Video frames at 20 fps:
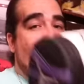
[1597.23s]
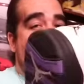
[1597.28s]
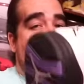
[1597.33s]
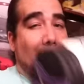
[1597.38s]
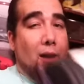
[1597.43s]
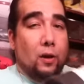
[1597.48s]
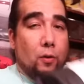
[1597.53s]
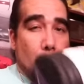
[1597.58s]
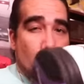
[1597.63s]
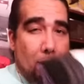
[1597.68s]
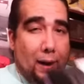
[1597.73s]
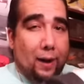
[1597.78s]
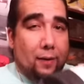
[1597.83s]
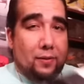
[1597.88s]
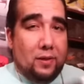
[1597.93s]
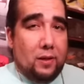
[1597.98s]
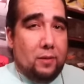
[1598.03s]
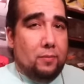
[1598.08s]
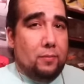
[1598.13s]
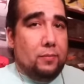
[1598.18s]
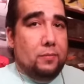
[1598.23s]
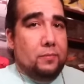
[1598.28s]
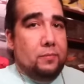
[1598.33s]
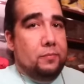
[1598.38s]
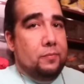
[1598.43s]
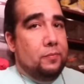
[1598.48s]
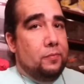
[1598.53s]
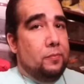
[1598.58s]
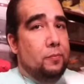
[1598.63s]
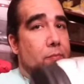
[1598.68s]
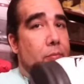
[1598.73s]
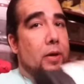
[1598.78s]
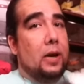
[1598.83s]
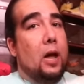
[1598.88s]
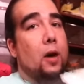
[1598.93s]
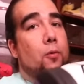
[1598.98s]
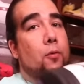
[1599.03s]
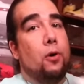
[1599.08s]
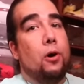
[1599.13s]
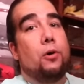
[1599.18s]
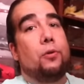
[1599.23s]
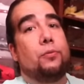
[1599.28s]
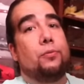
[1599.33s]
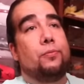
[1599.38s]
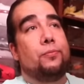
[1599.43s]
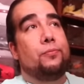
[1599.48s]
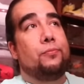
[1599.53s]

I could wear them, but I won't.